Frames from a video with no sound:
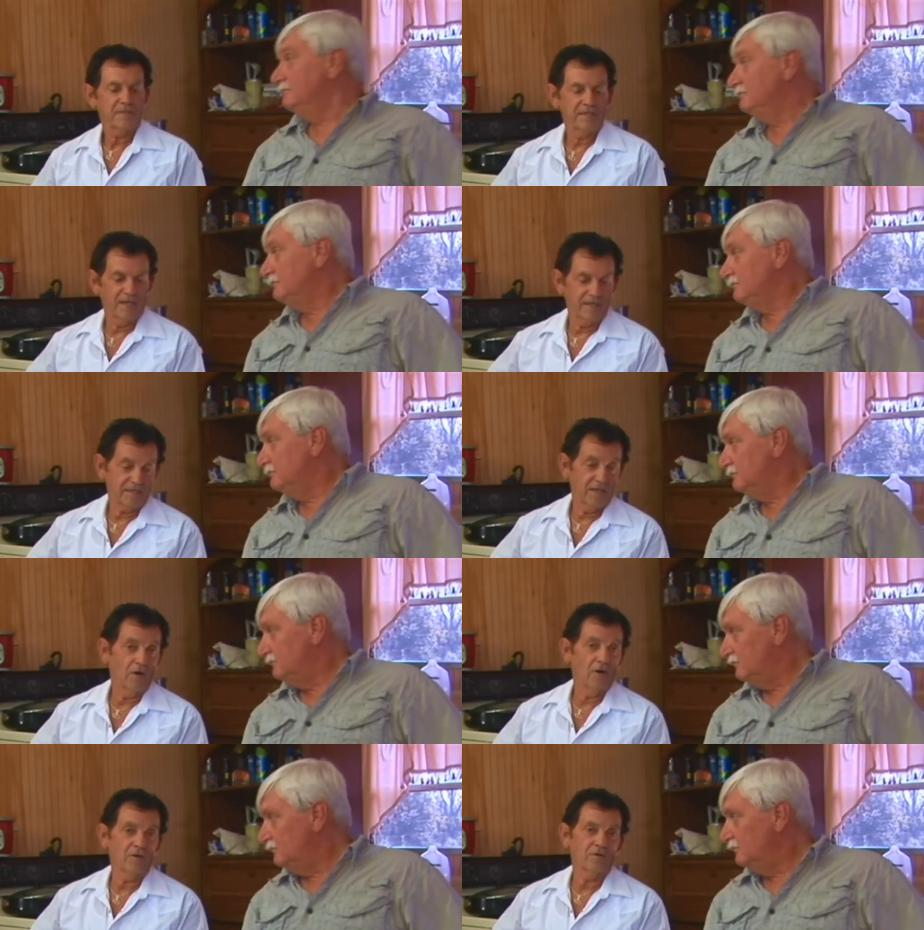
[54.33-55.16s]
Speaker 1: Yeah,
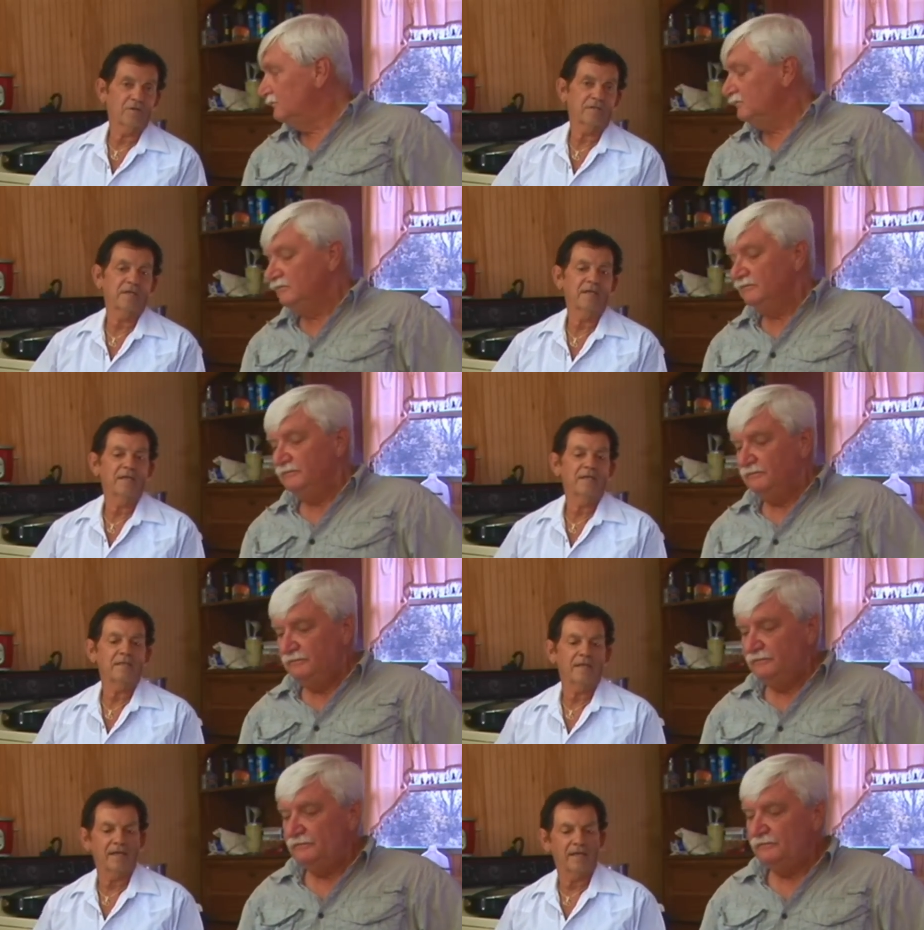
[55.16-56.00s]
they are good to
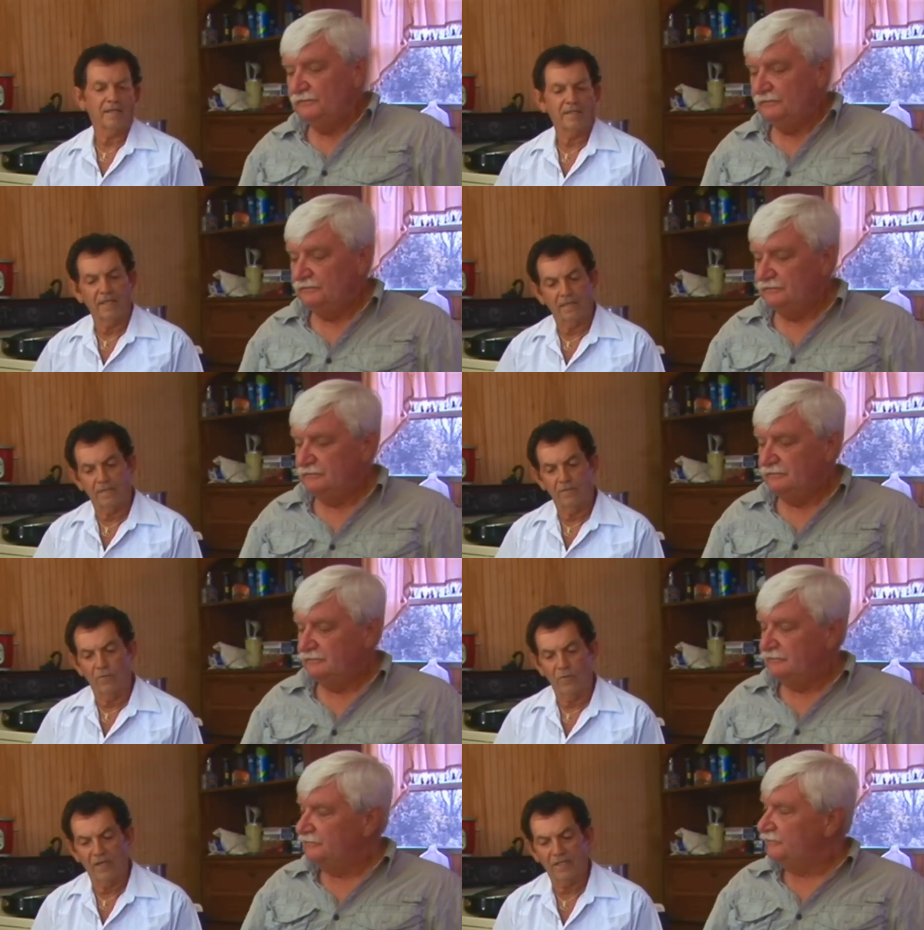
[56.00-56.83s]
eat, and the,
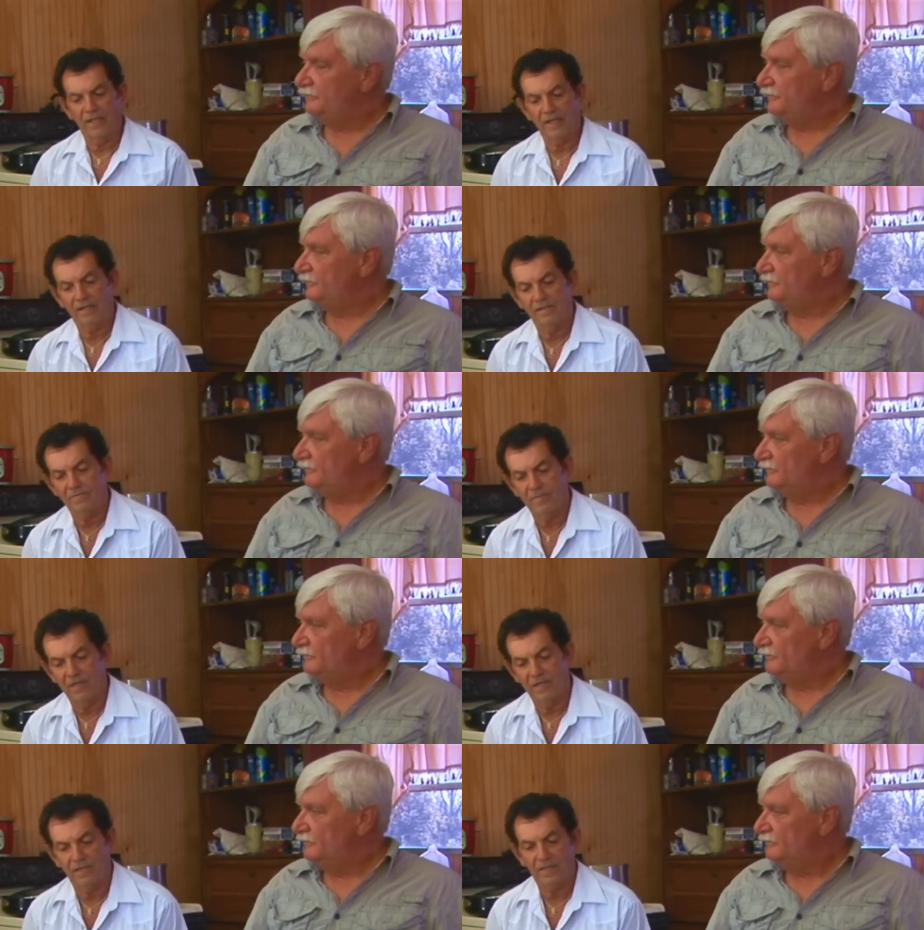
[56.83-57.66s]
the way they come
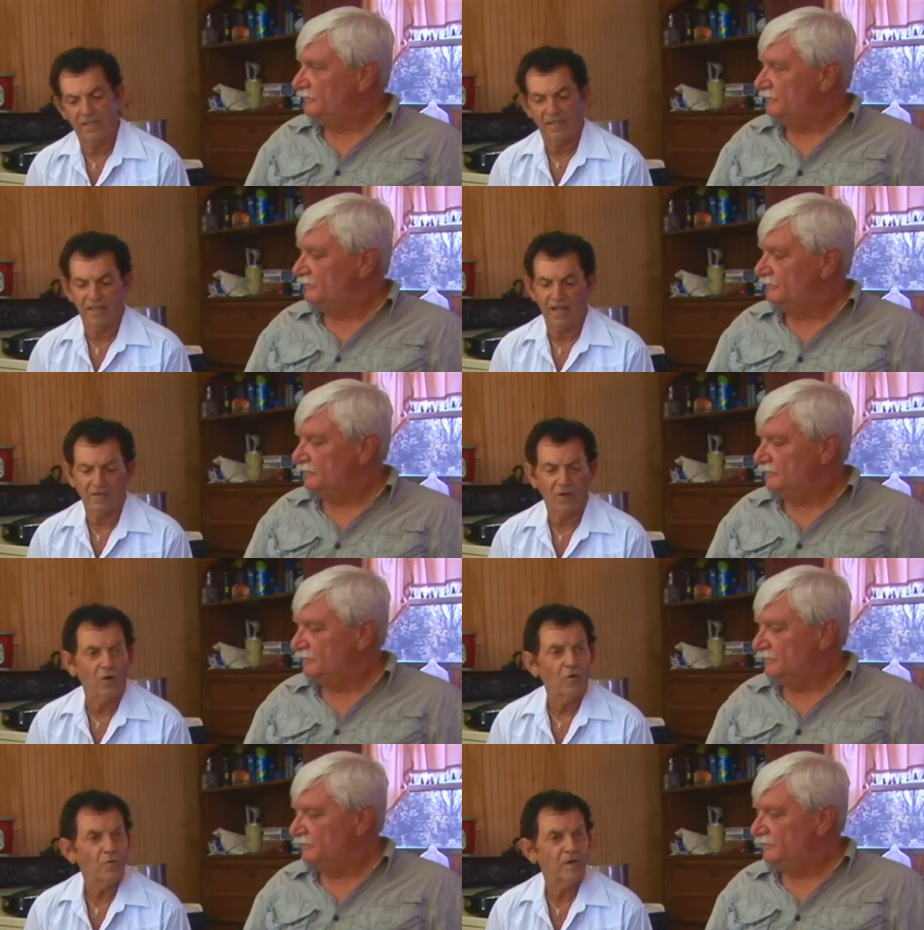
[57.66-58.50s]
here, they're not
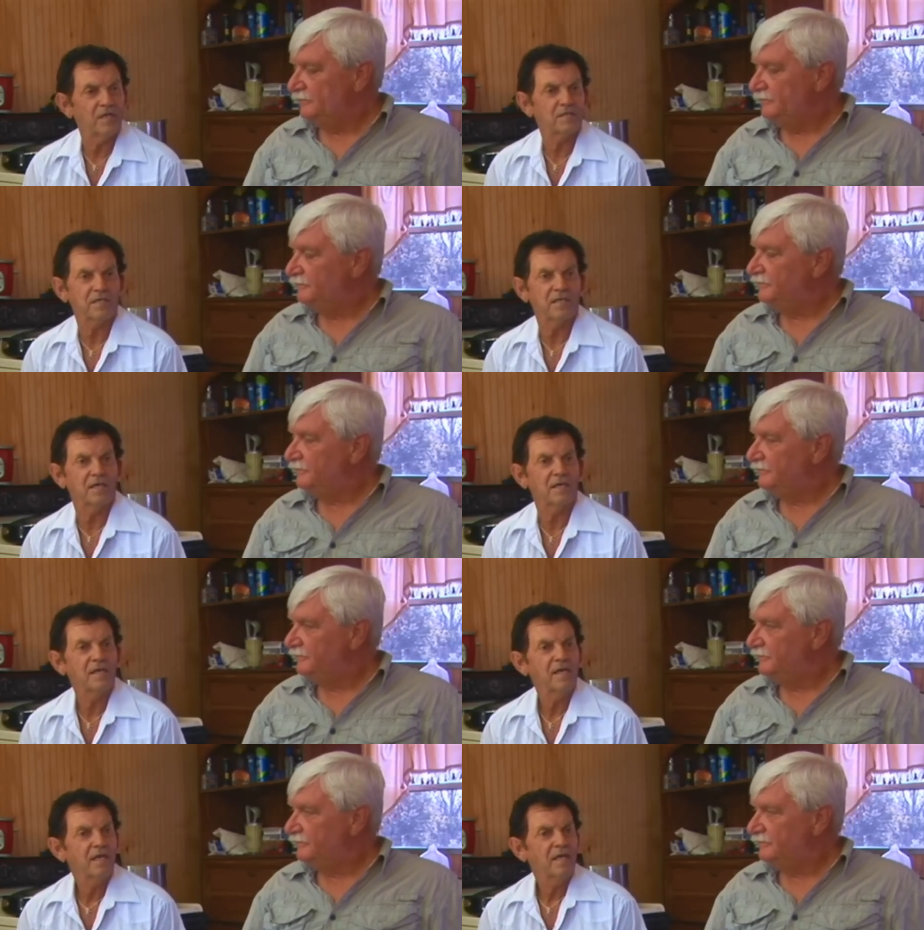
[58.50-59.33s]
always
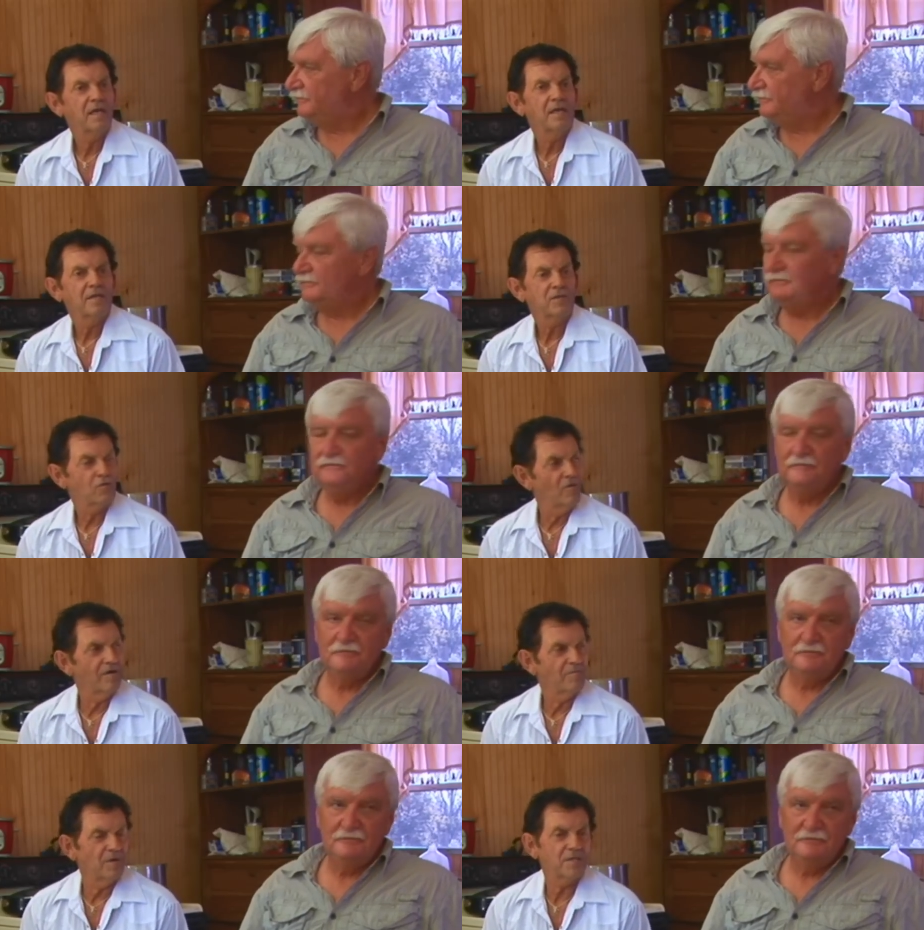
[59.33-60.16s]
here
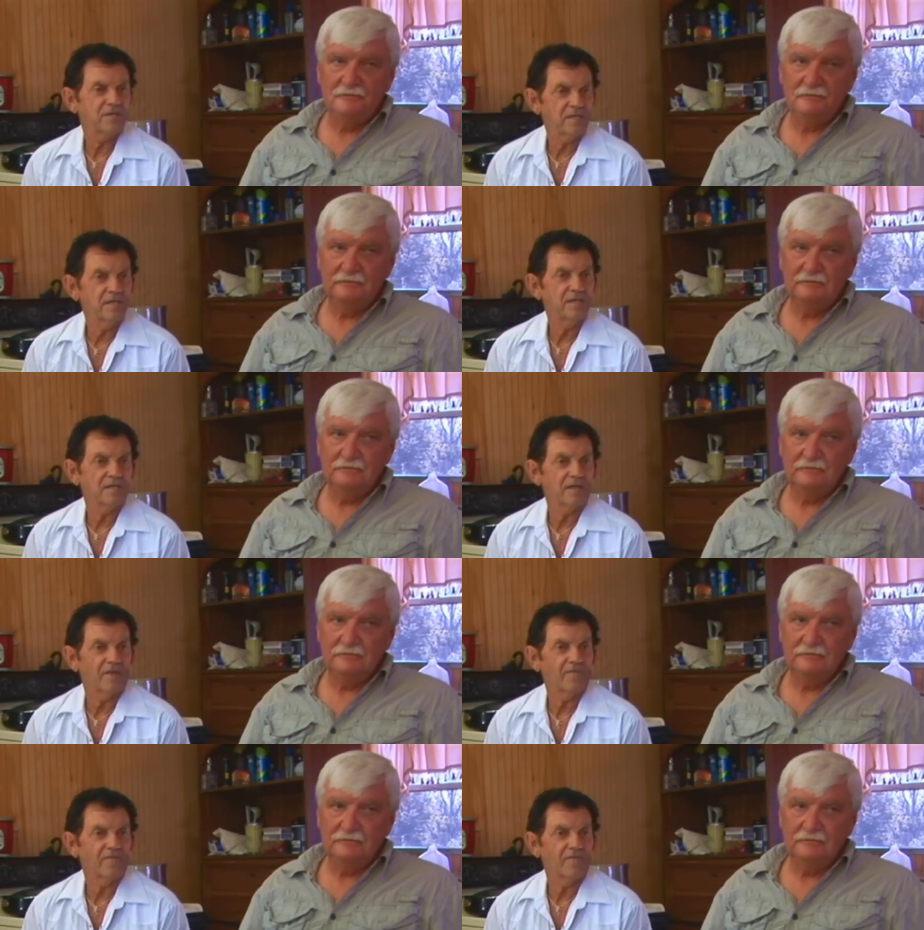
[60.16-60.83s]
12 months a year